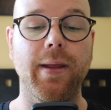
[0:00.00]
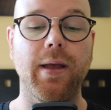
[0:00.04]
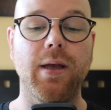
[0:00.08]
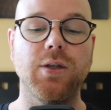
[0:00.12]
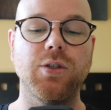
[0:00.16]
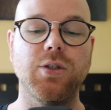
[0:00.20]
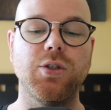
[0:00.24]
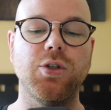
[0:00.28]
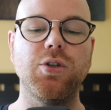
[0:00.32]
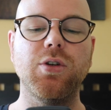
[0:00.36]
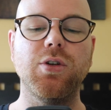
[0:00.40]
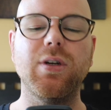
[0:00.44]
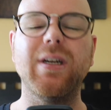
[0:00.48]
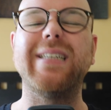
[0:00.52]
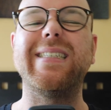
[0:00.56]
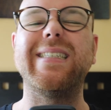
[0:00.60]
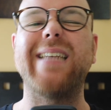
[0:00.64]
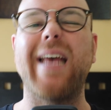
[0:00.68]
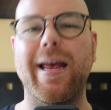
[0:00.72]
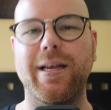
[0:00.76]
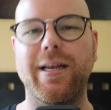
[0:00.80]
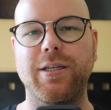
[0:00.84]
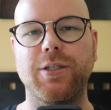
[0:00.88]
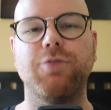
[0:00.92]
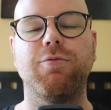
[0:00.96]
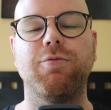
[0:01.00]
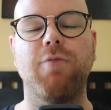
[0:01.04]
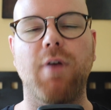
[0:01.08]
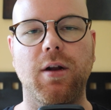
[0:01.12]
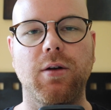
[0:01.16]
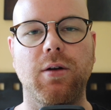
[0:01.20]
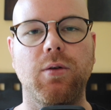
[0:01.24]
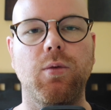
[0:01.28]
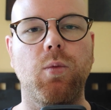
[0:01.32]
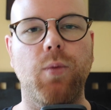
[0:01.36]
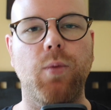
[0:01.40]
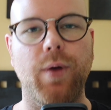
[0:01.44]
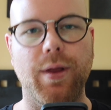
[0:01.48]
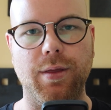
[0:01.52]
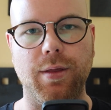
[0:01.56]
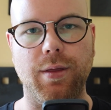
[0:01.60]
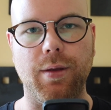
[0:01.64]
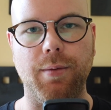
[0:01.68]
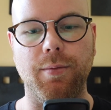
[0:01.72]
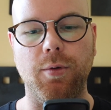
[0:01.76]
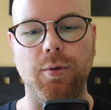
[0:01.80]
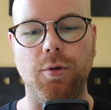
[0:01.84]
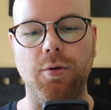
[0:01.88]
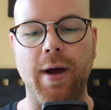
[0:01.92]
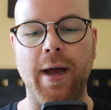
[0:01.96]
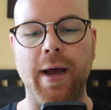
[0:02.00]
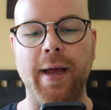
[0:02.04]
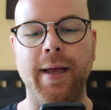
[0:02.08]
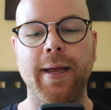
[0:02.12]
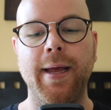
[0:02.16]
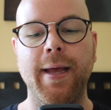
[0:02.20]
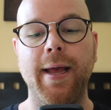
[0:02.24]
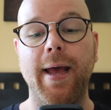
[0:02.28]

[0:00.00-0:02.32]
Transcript: So you're doing a test run with them, all right?